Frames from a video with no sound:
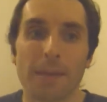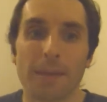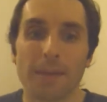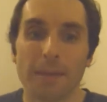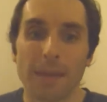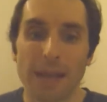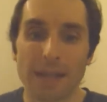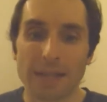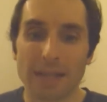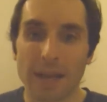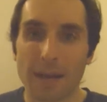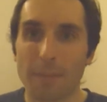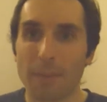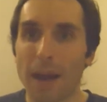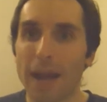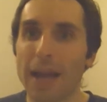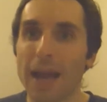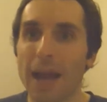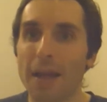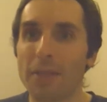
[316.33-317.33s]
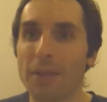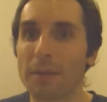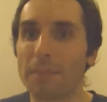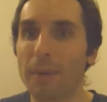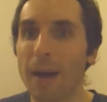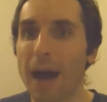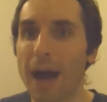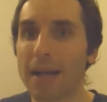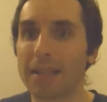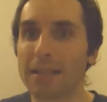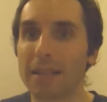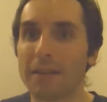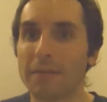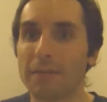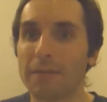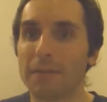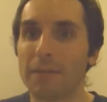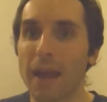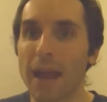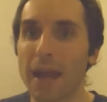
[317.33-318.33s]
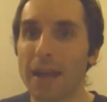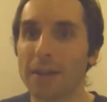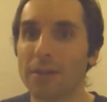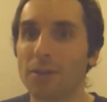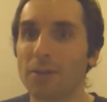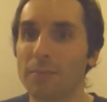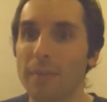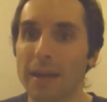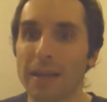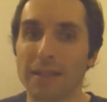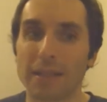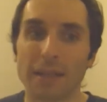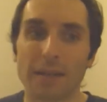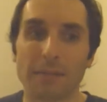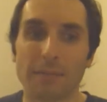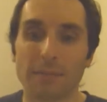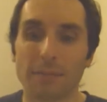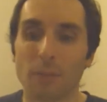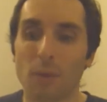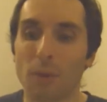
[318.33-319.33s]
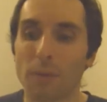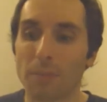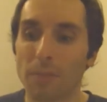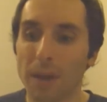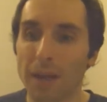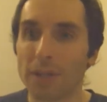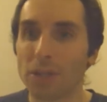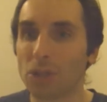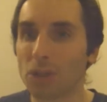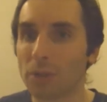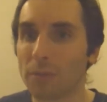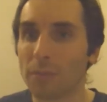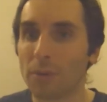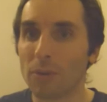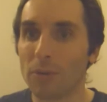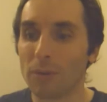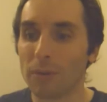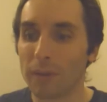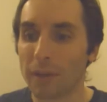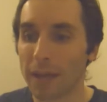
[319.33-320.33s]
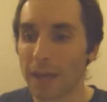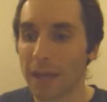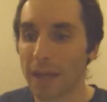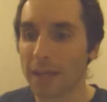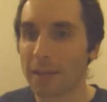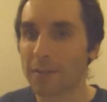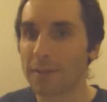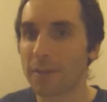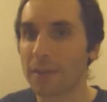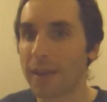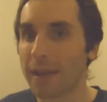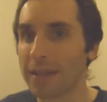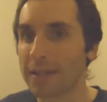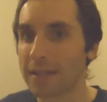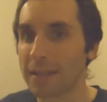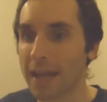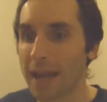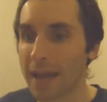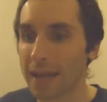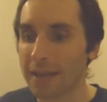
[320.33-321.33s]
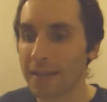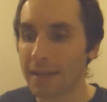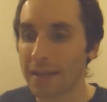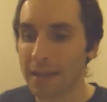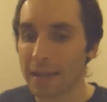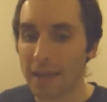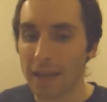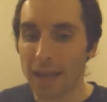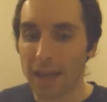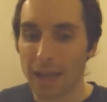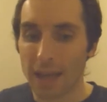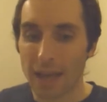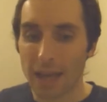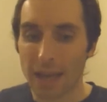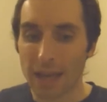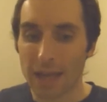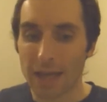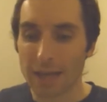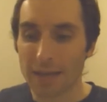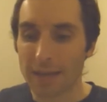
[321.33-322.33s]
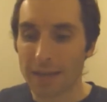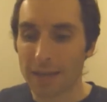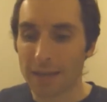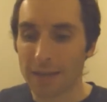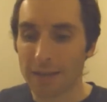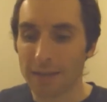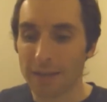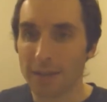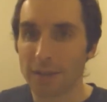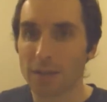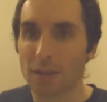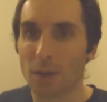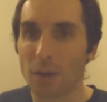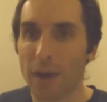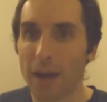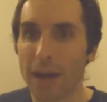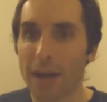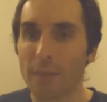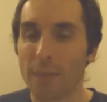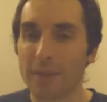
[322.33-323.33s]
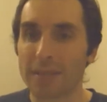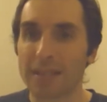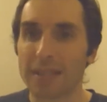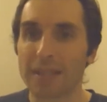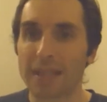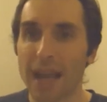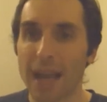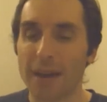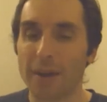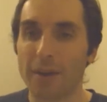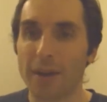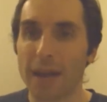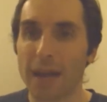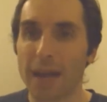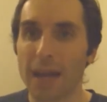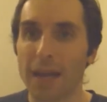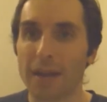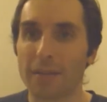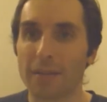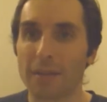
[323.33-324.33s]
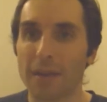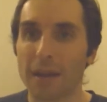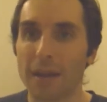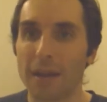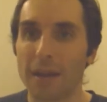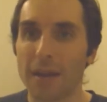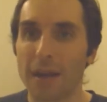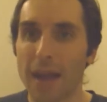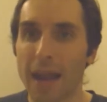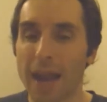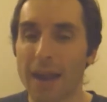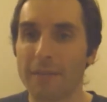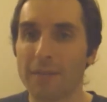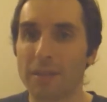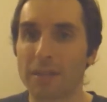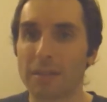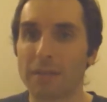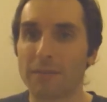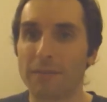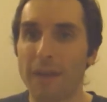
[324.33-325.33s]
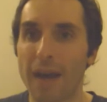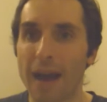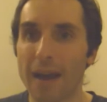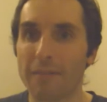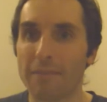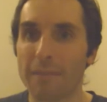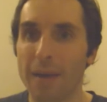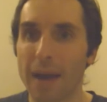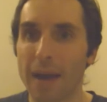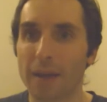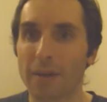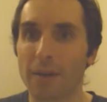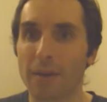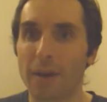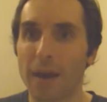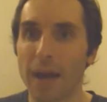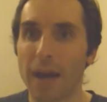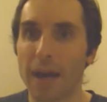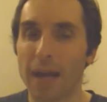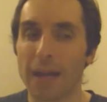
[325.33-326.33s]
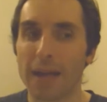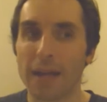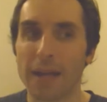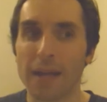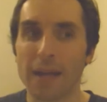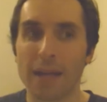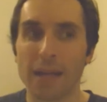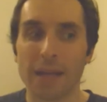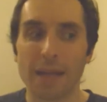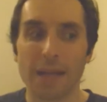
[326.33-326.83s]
that's that. But I think positive attitude makes it more pleasurable, and so that's that. And so anyway, Saturday I have this 5-miler on